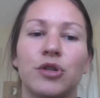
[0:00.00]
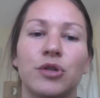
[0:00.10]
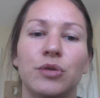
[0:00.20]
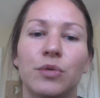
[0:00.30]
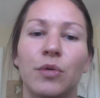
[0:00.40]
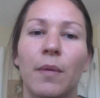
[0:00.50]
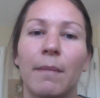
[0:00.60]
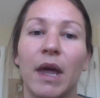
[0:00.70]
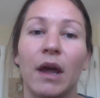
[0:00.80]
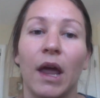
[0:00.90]
to
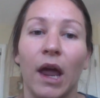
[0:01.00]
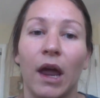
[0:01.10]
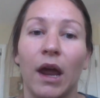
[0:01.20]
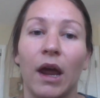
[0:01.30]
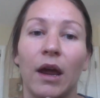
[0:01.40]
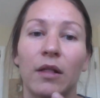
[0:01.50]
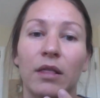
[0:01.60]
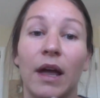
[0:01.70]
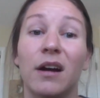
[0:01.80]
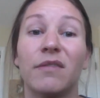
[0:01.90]
make a
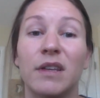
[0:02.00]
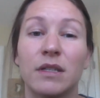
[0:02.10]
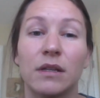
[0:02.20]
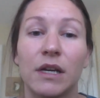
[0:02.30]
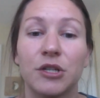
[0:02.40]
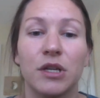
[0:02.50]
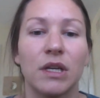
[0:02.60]
layer of insulation